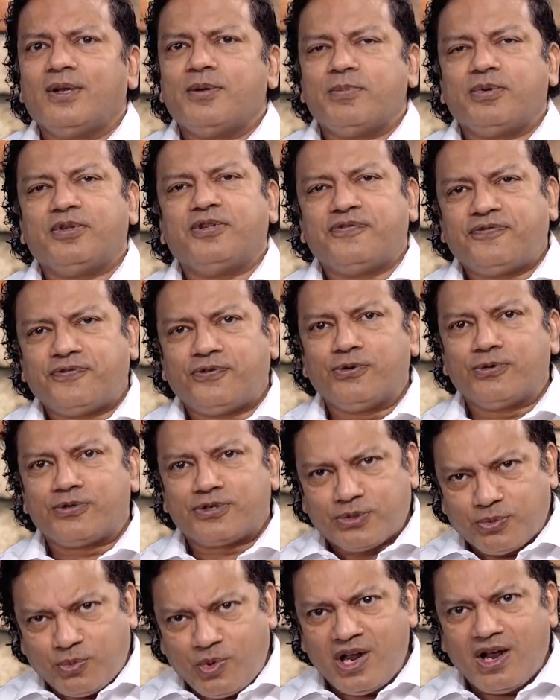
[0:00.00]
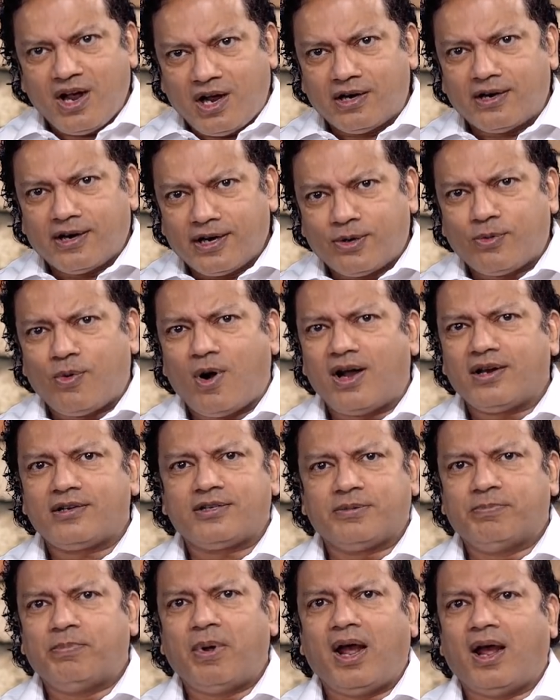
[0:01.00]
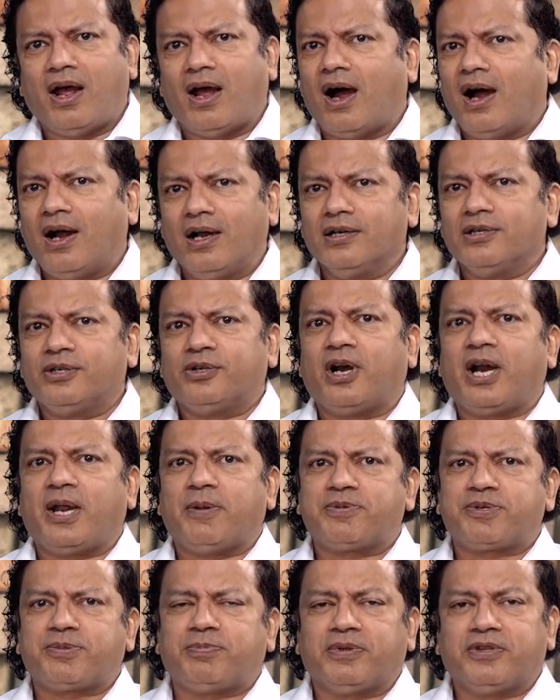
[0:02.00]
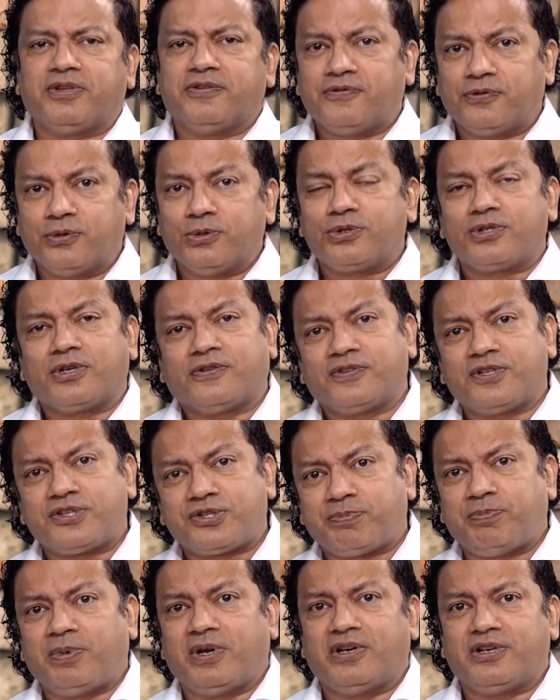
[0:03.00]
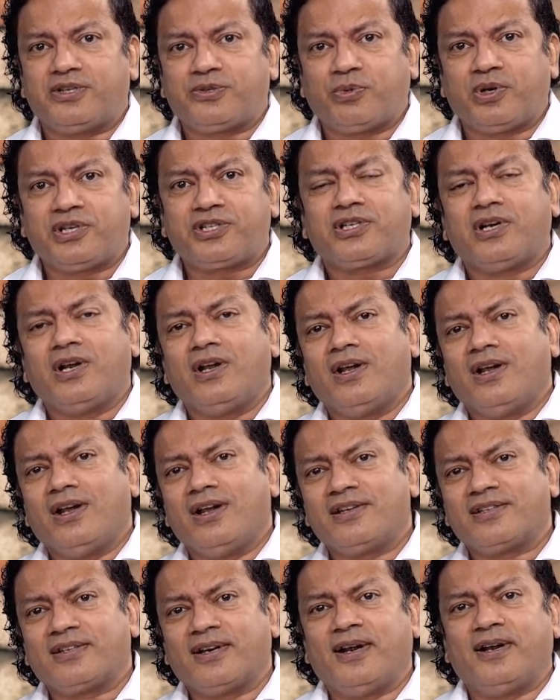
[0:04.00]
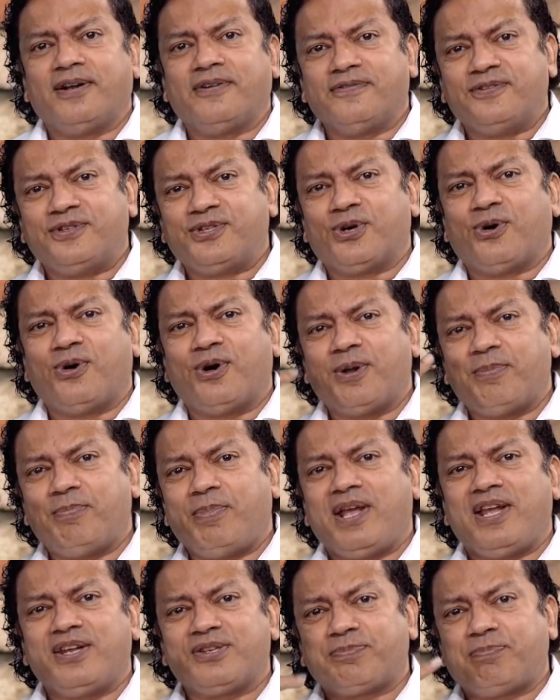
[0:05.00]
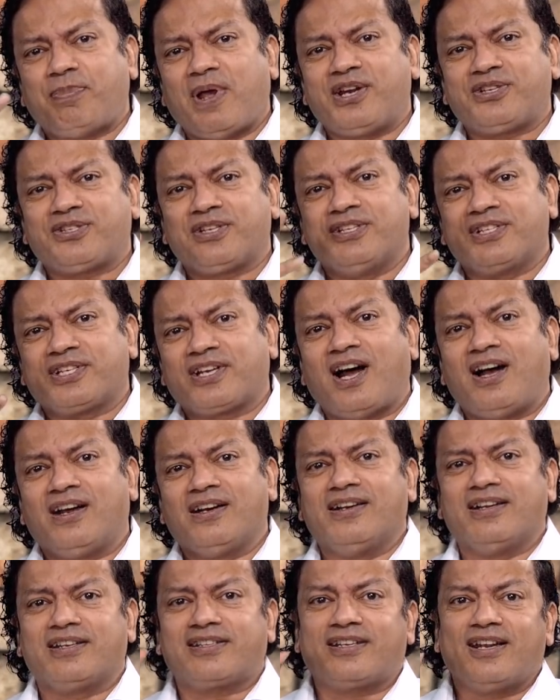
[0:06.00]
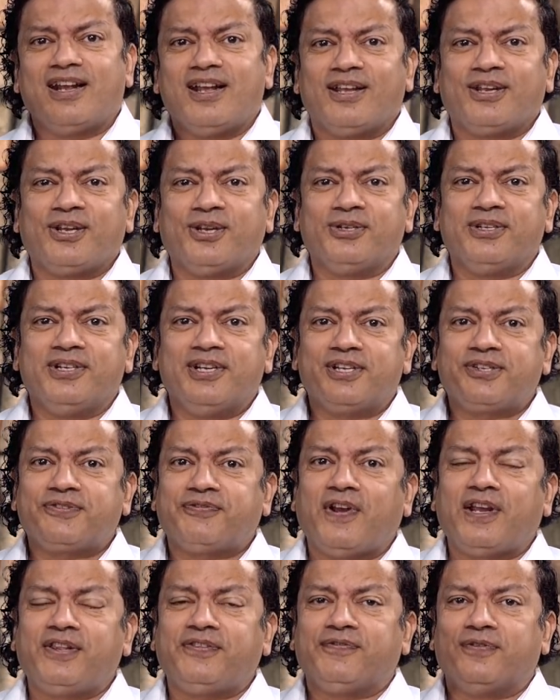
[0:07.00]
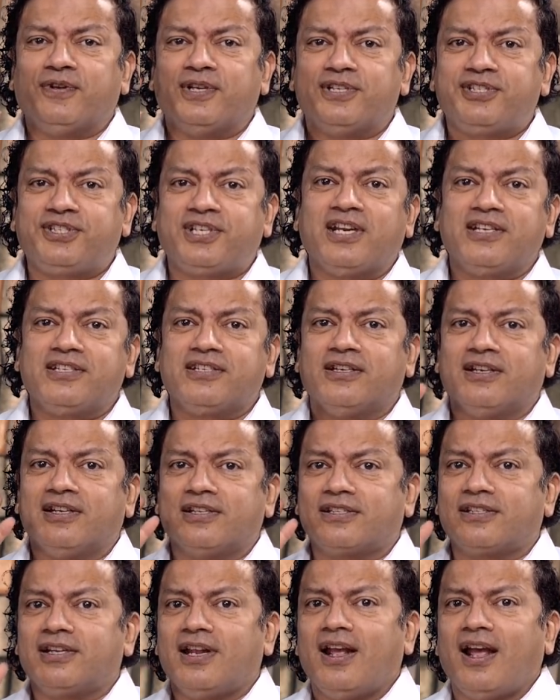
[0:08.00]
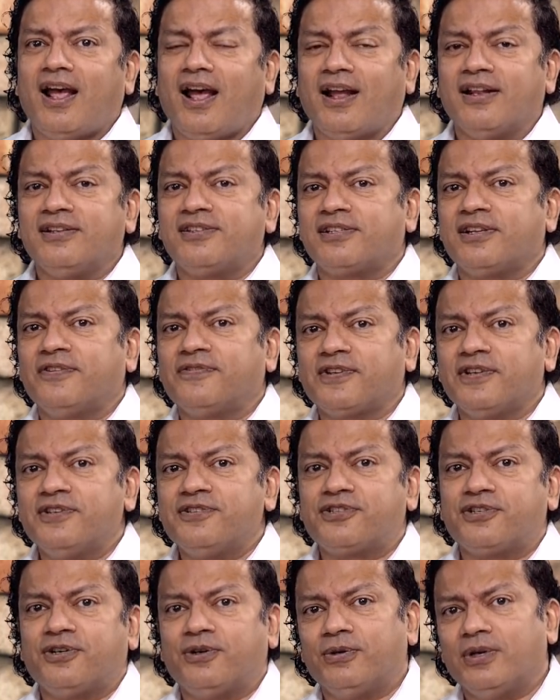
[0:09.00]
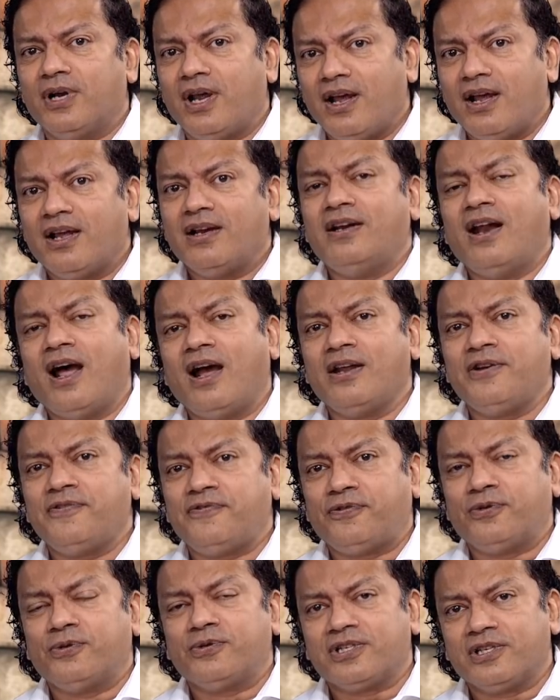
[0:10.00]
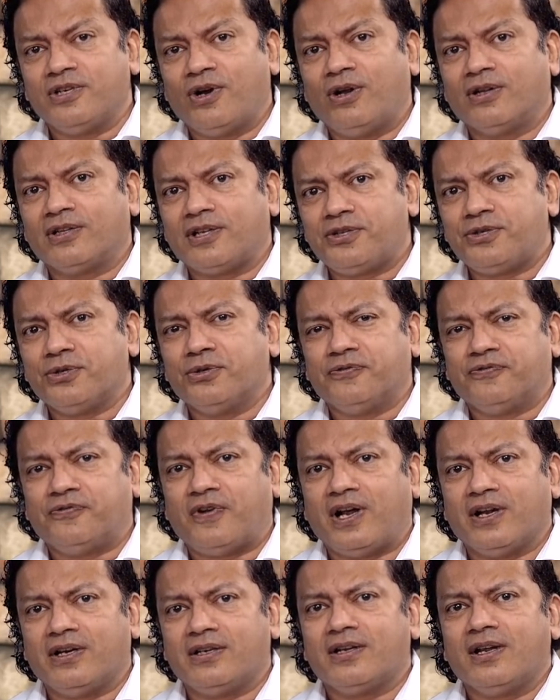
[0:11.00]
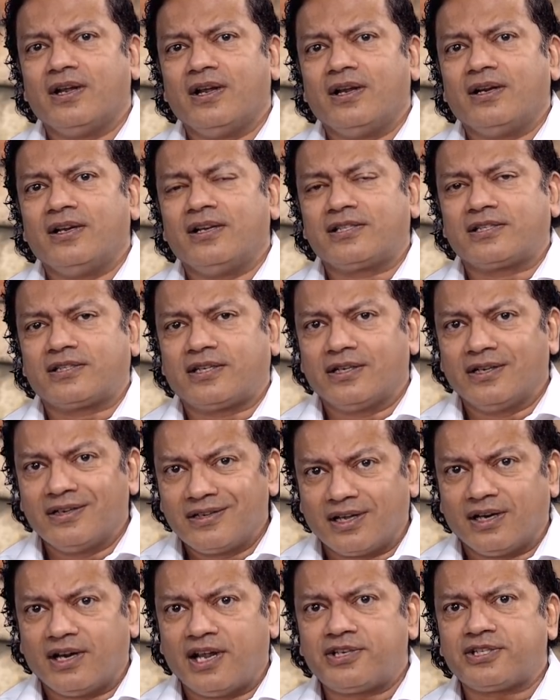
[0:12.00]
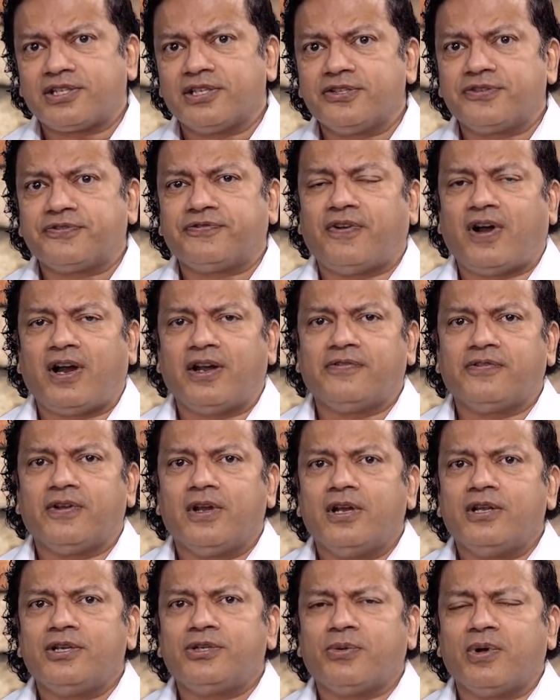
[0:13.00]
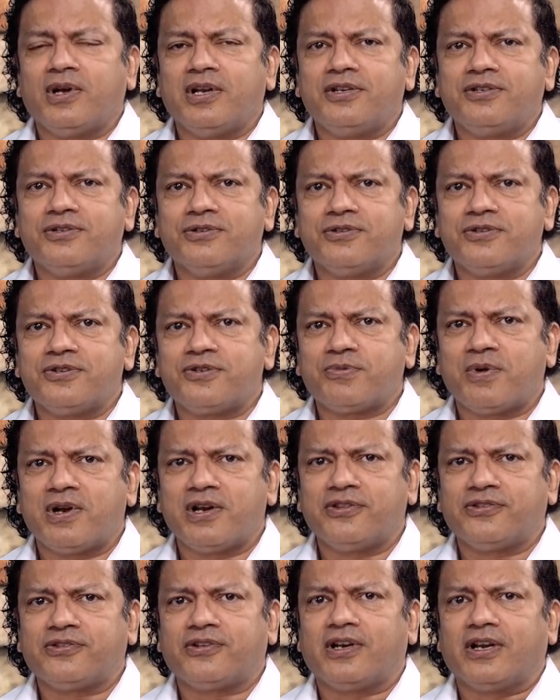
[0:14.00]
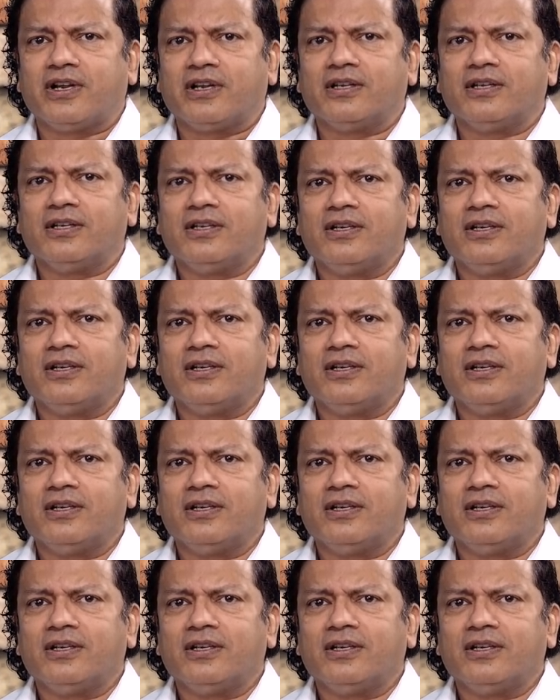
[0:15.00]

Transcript: But the fruit we are required to bear aren't grapes, but the fruit of the Spirit, which is love, joy, peace, patience, kindness, goodness, faithfulness, gentleness, and self-control. 9 fruit in all that you'll find listed in Galatians 5:22-23.